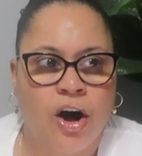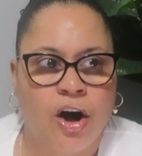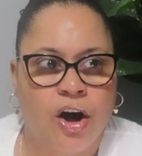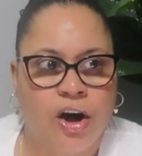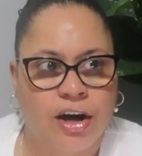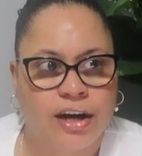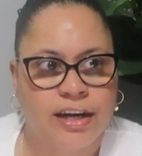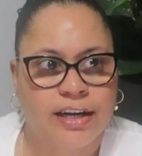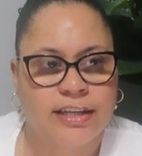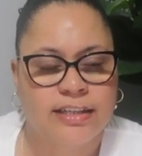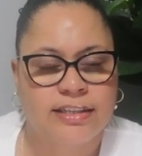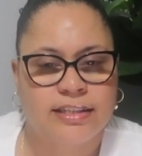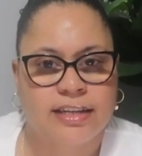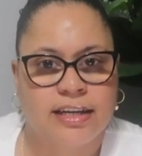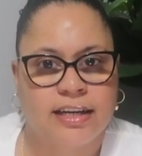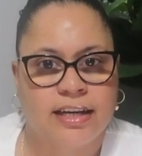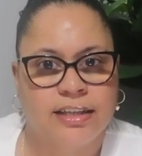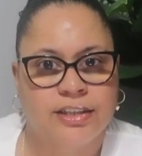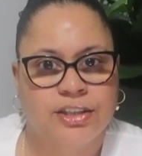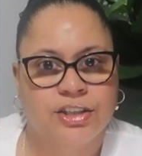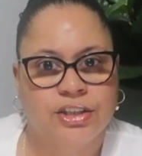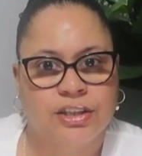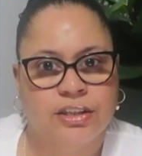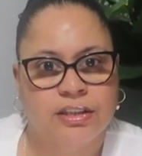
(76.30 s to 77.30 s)
audits
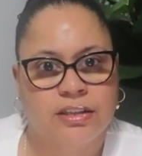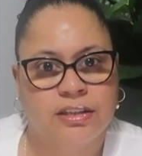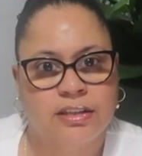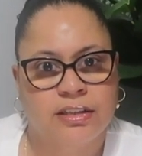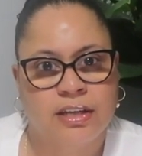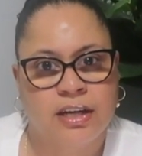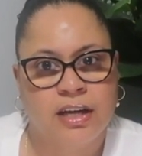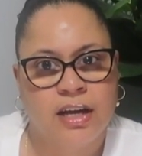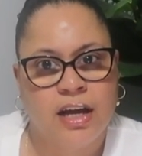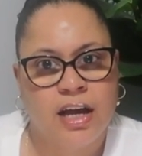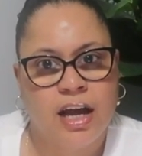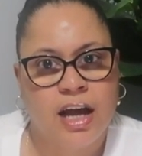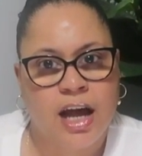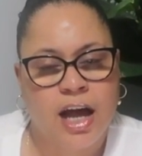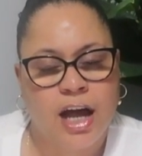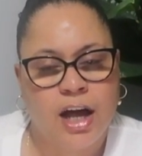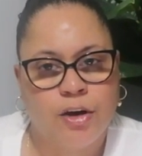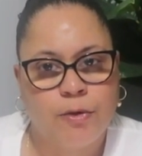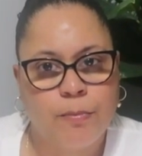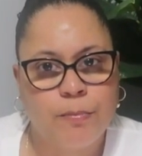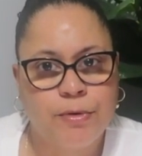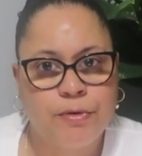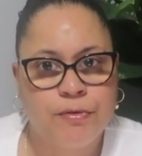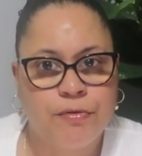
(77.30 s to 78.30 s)
and just
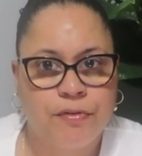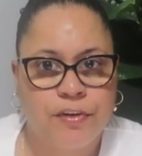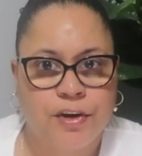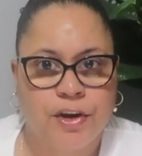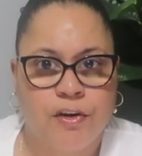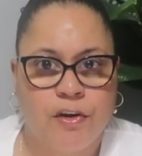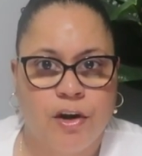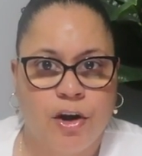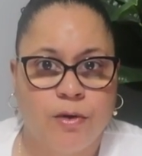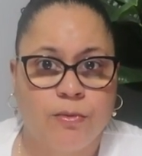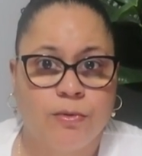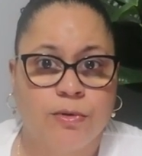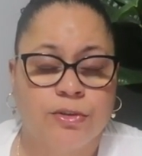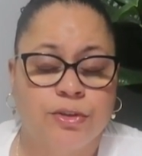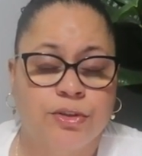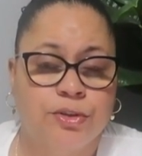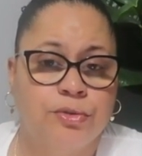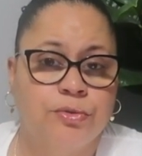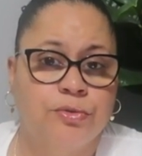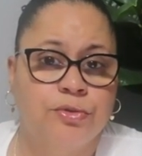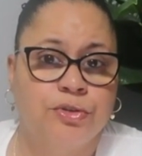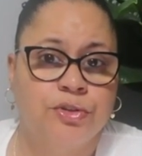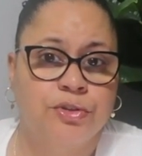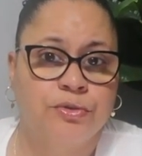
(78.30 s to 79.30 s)
help you figure out what
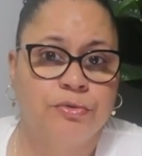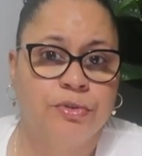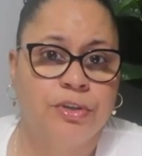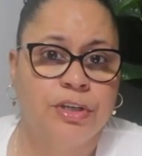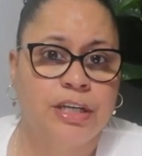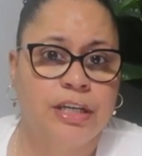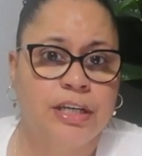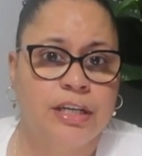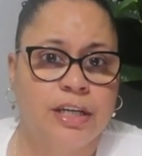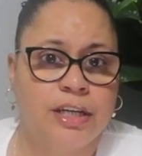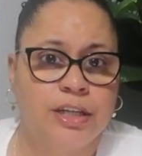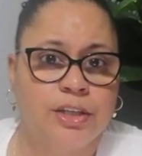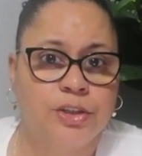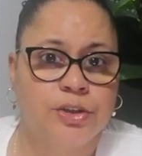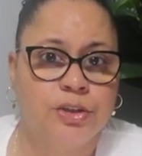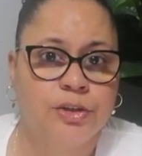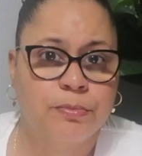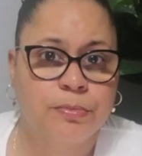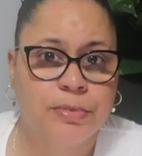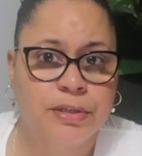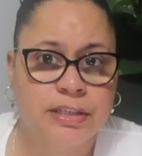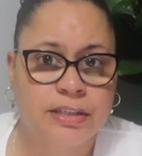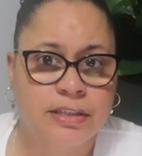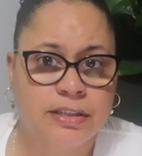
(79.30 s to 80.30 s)
tools you need in
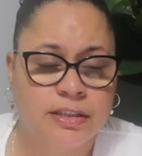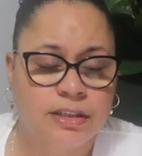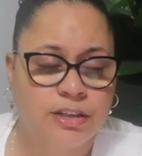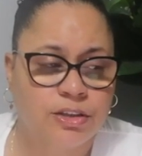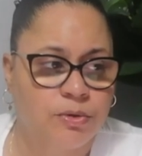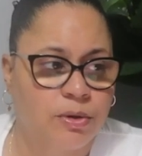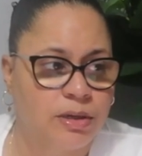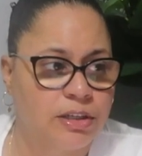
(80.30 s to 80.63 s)
your business.